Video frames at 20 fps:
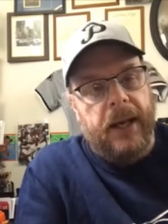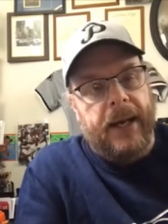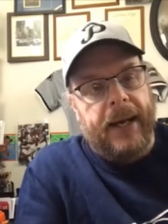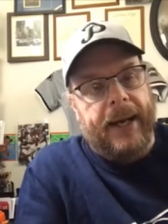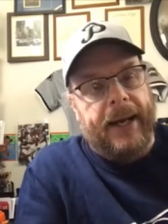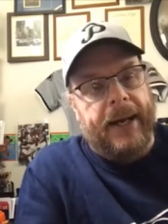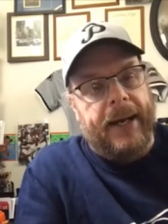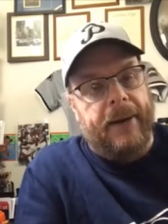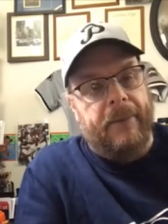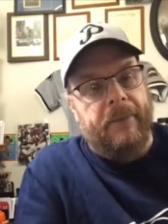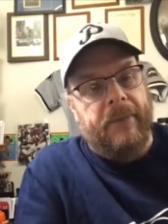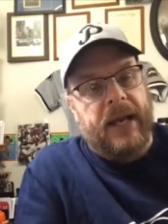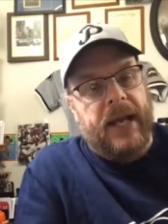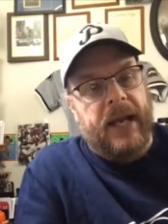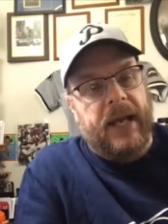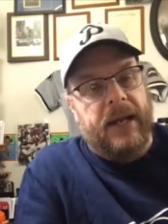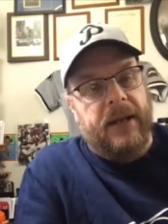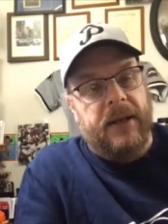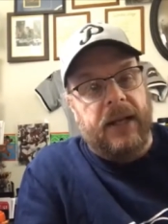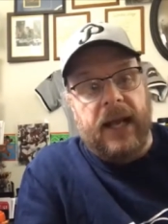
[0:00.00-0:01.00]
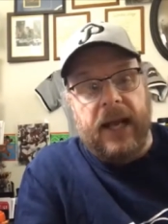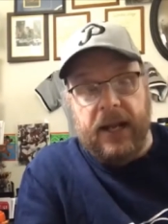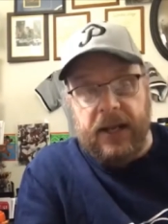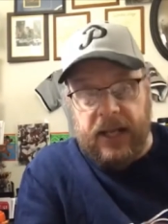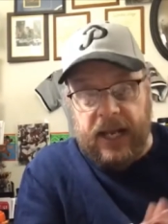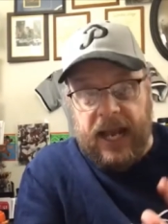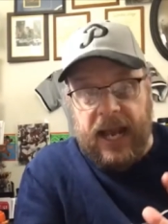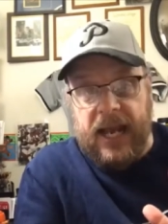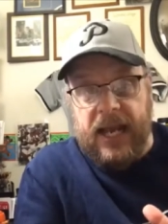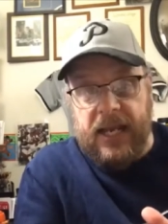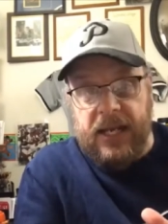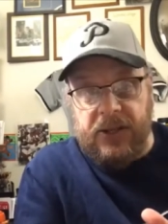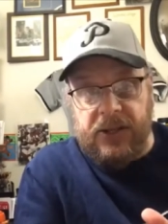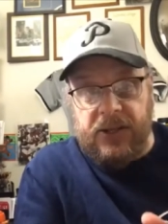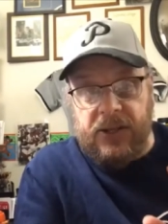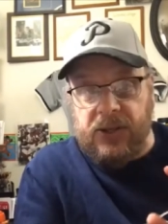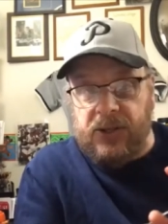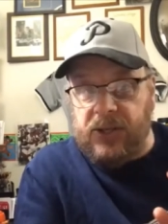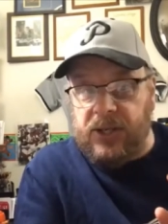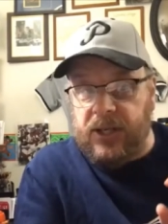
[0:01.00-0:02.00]
Um, and, and the
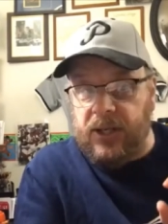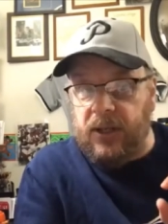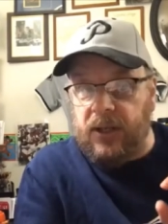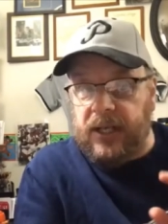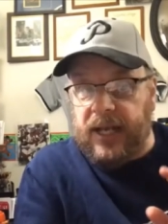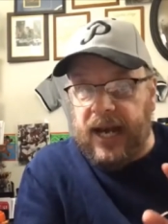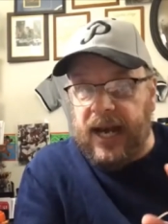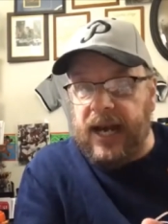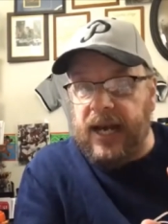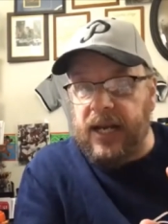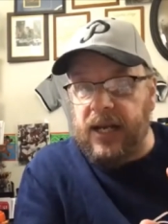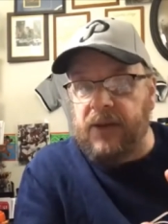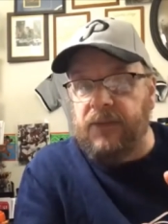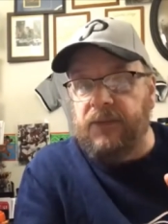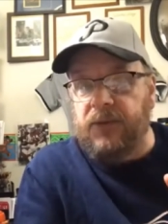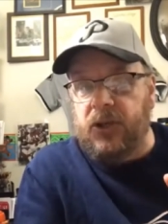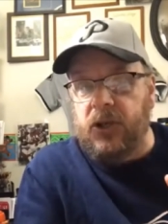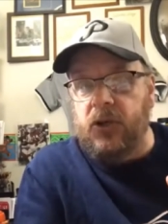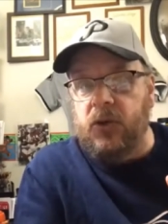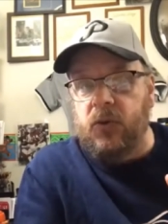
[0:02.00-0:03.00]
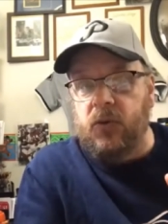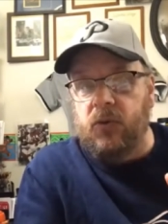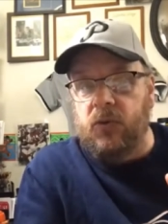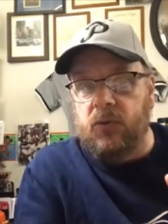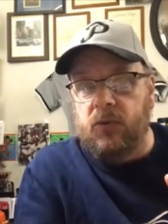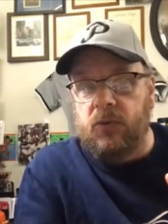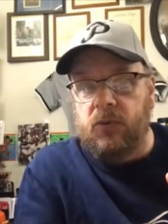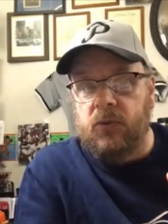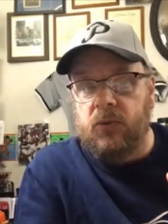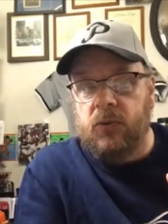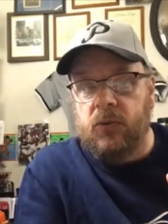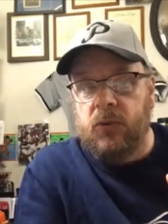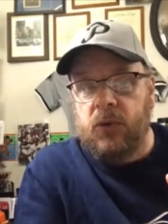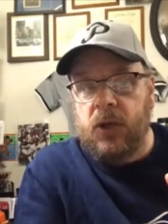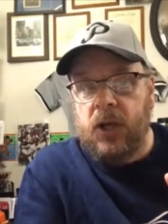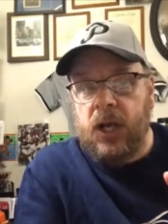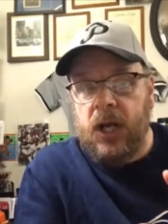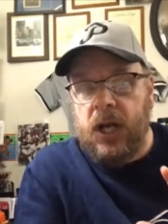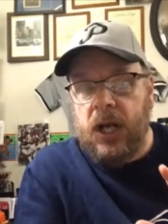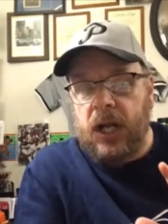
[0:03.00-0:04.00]
A's still kind of do.
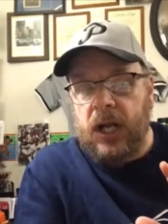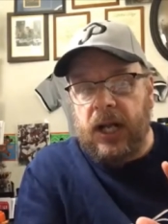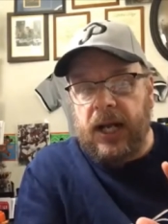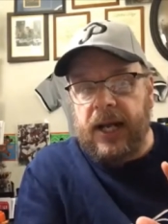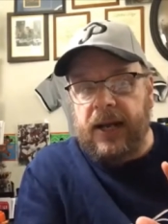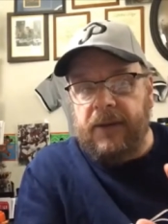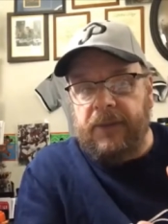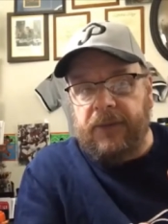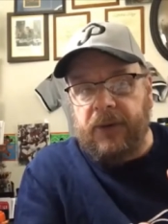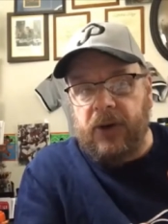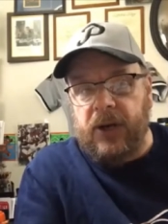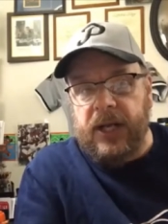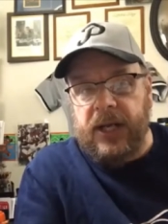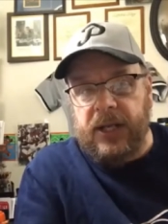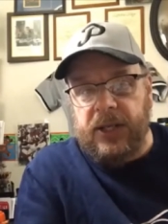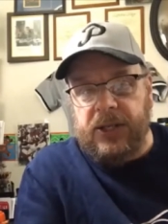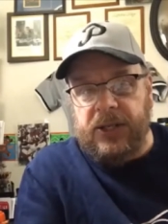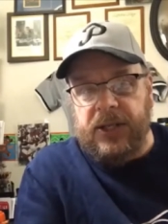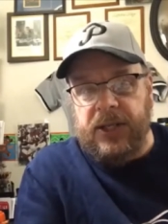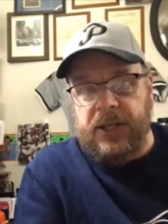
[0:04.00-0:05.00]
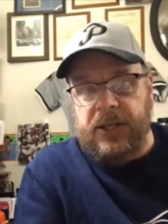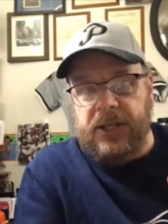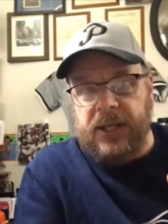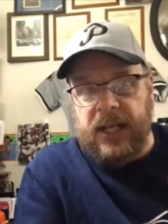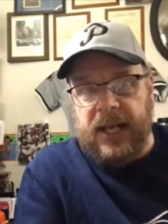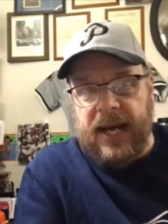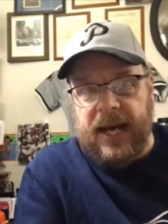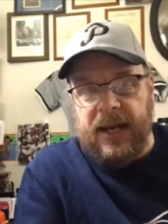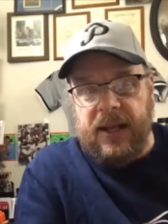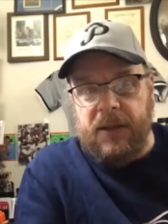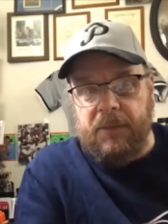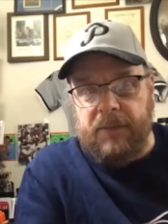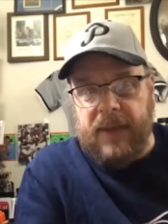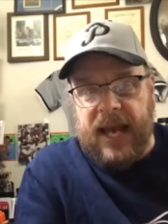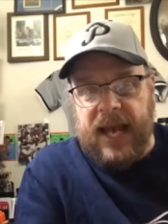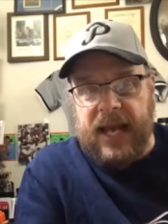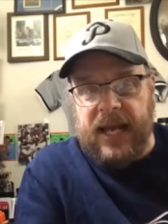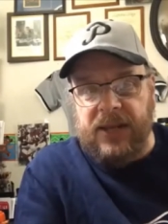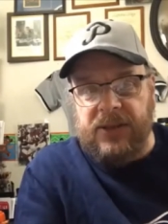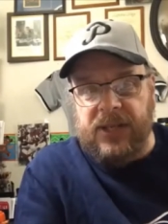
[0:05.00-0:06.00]
Like, for instance, a lot of the
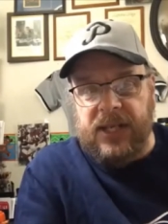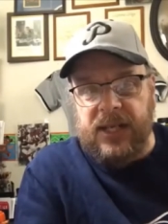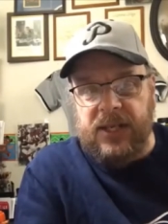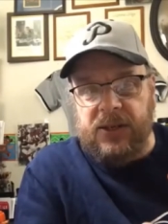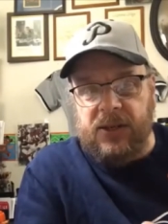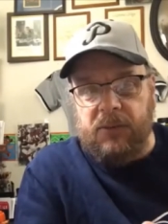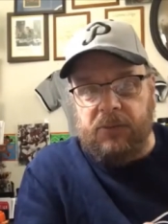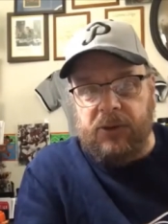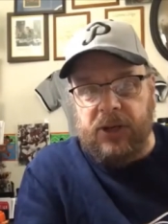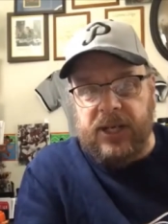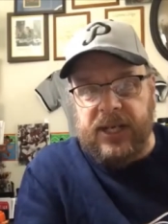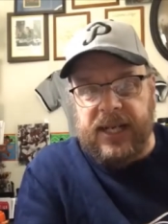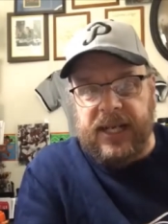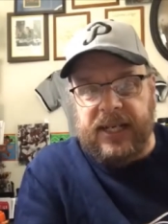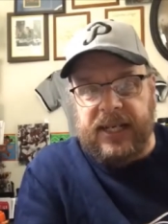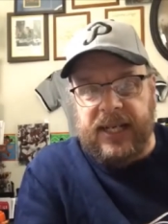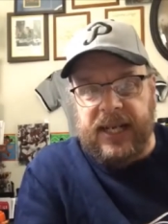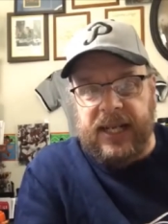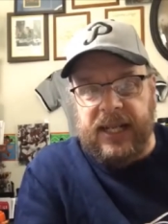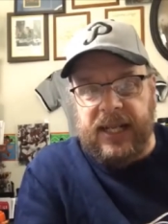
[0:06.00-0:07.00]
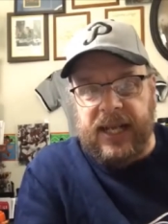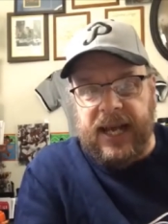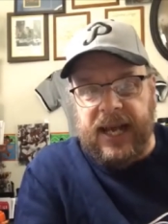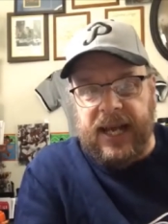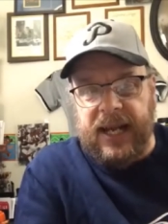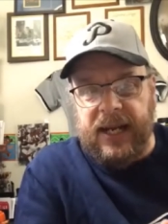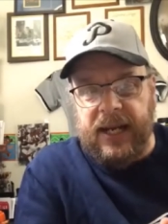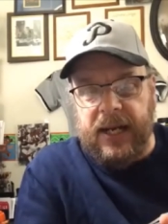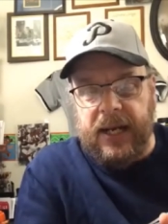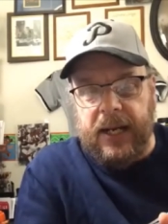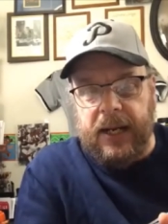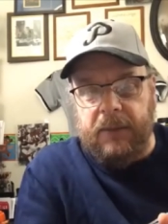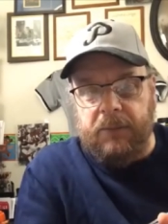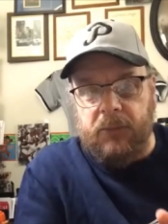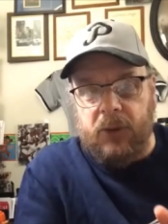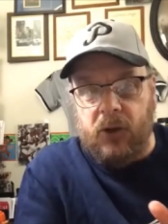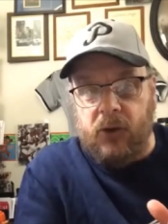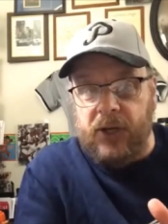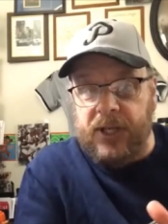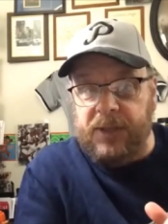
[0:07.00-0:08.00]
magazines are predicting that
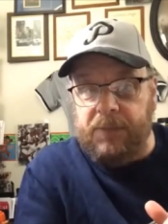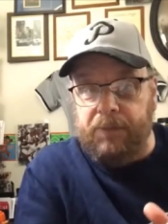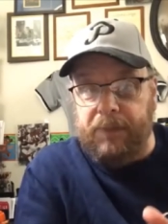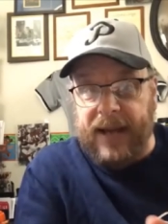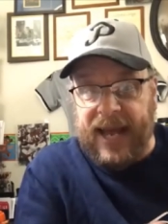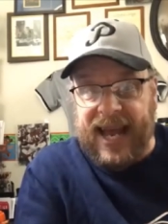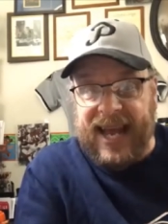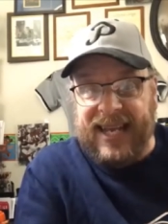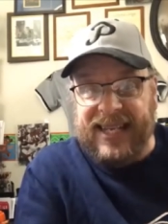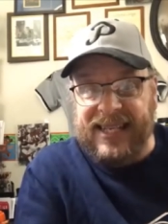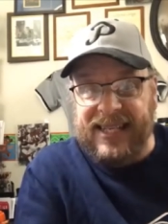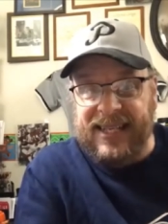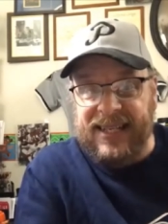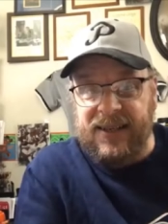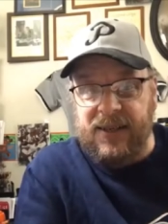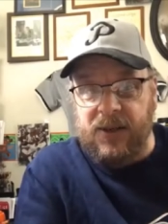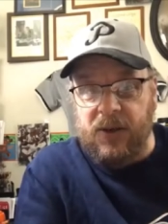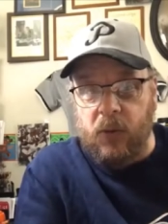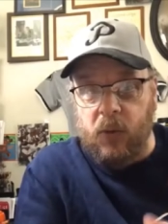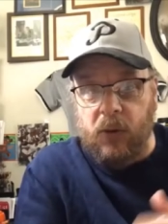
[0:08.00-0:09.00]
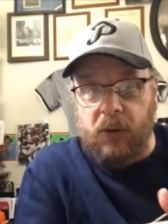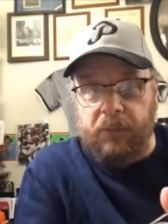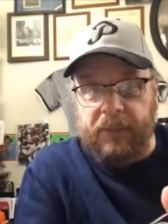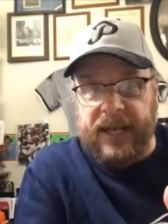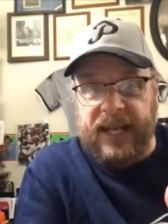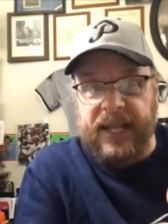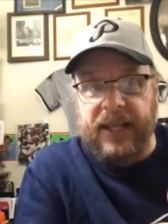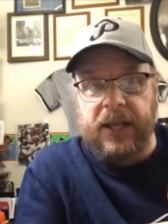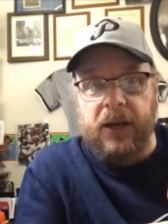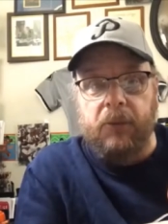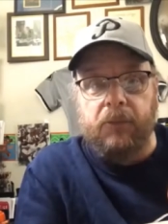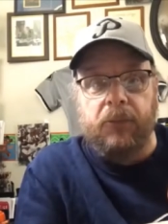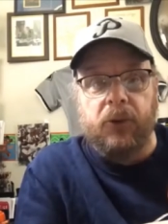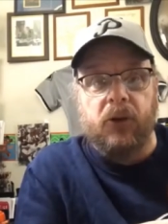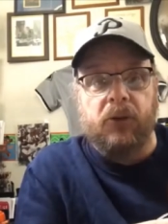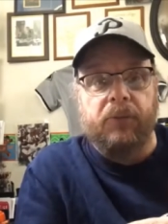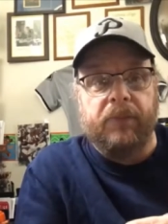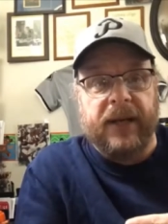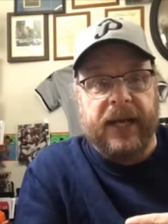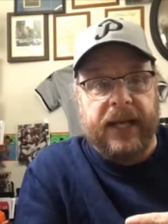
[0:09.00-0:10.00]
um, Chris Bassitt will be in their
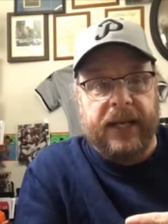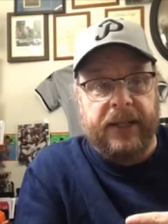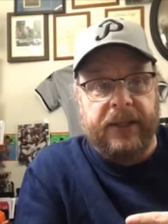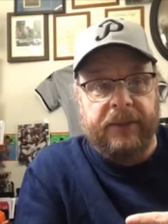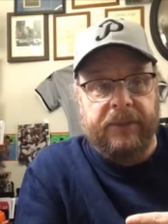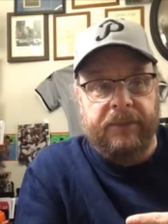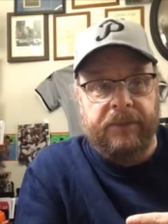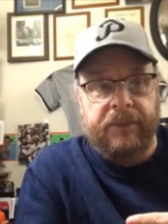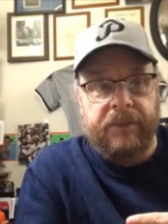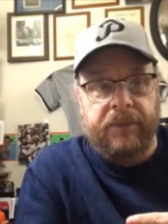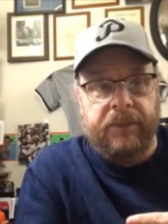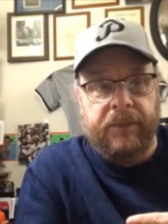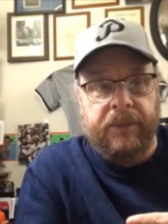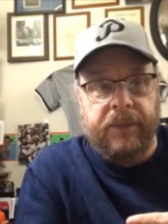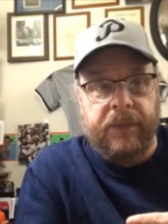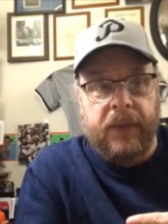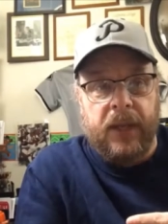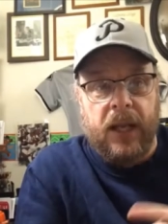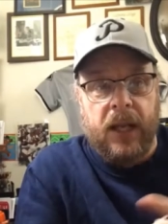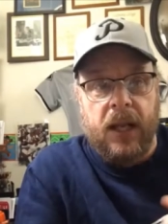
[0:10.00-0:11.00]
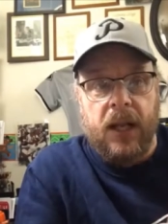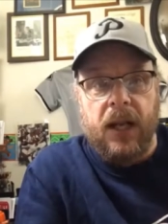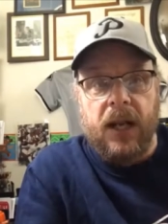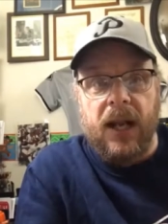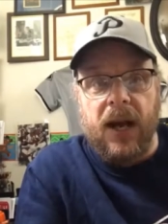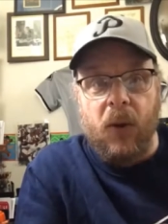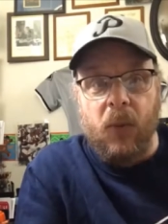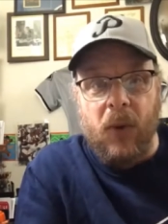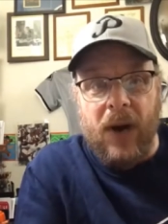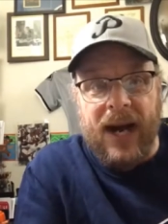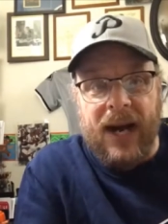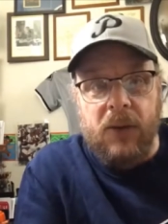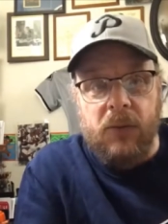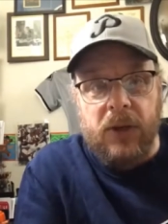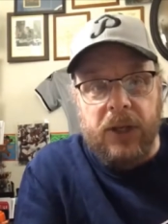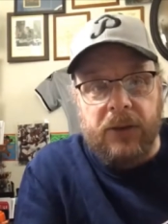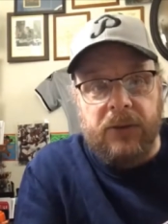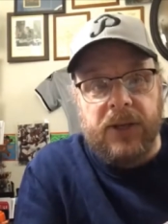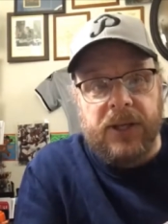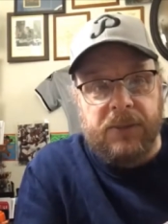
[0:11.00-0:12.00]
bullpen. Now, why
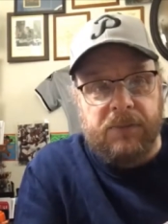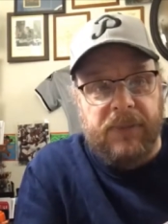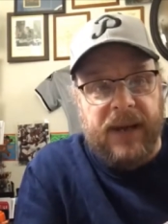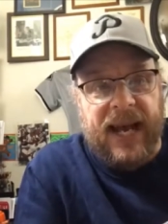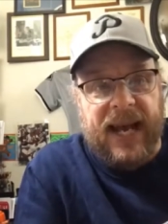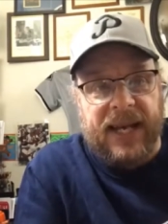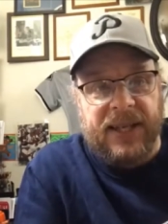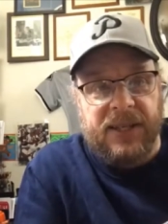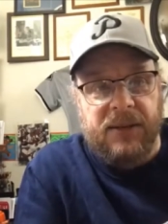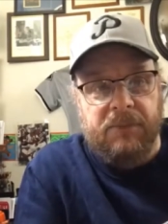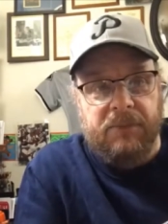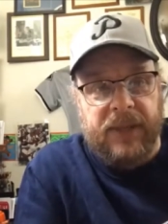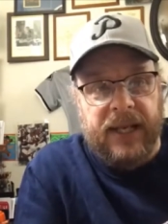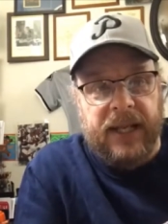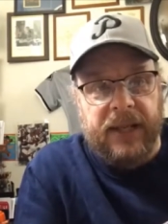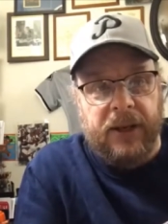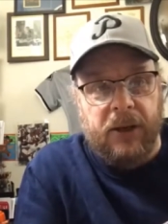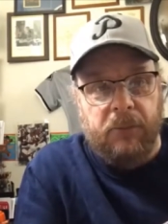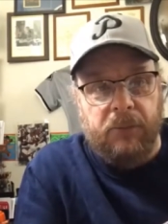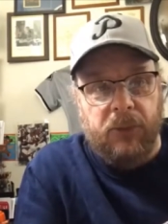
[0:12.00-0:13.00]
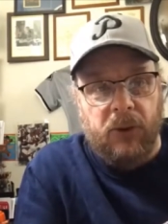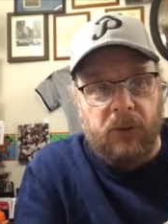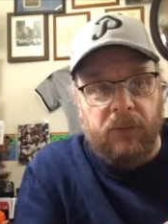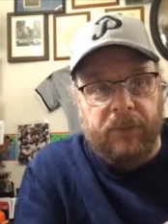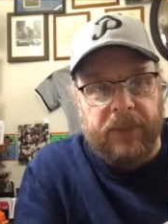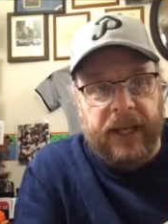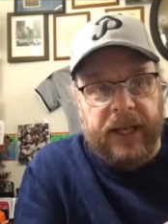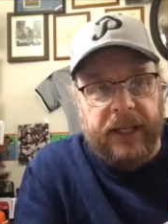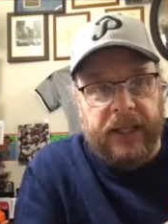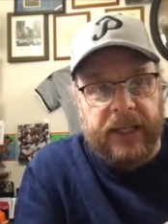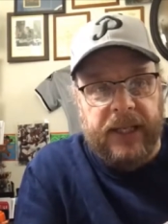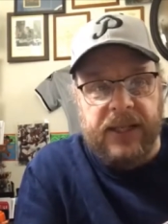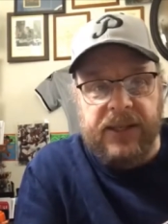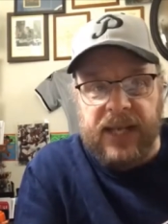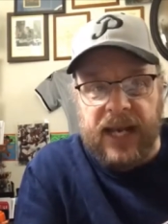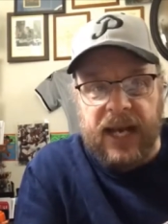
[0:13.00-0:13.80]
would Chris Bassitt be in their bullpen? He's